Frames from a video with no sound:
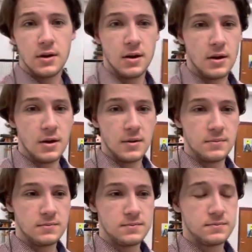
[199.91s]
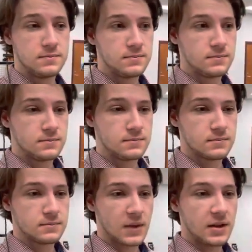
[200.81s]
I
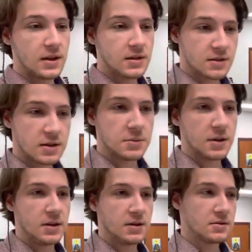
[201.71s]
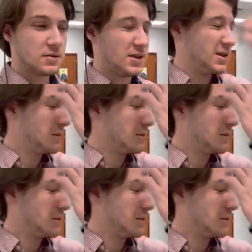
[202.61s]
think I talked about it yesterday,